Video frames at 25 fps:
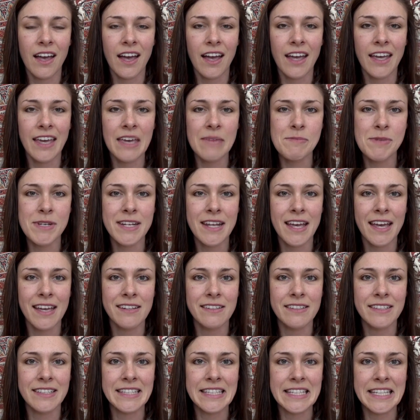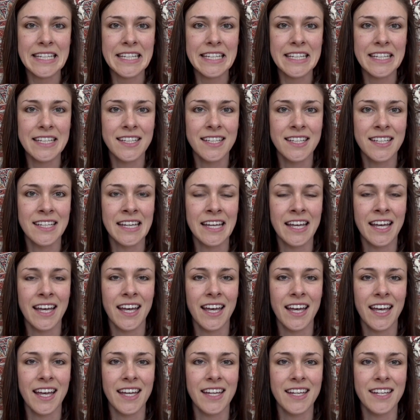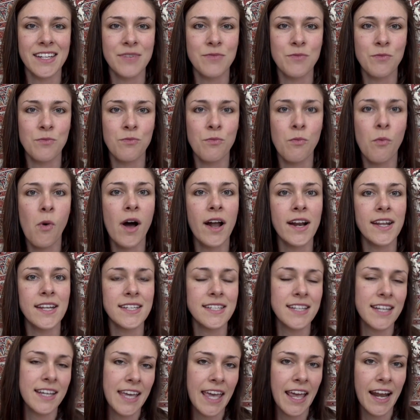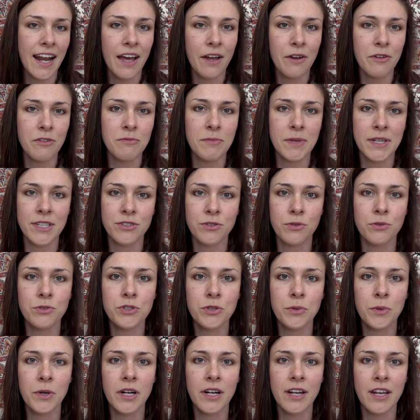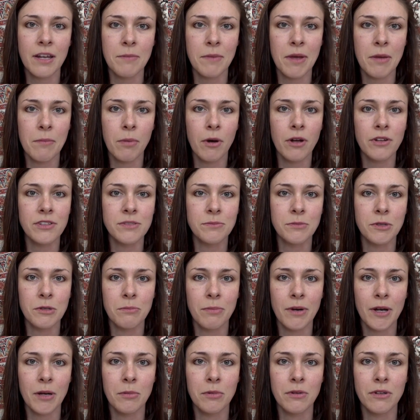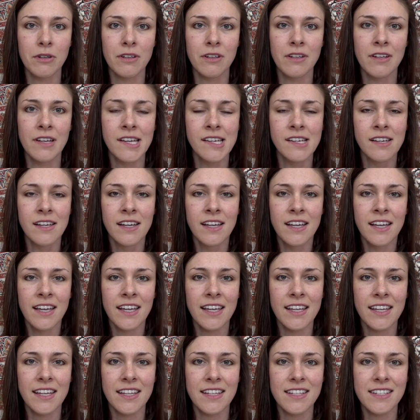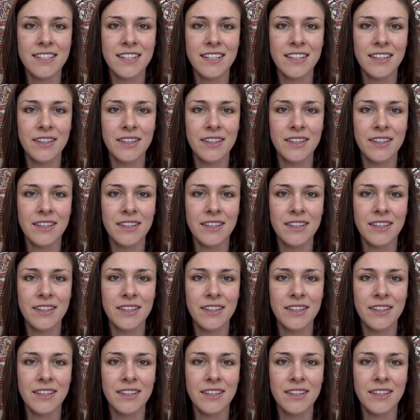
I came into NLC wanting to get out of my social work and my Baltimore bubble and to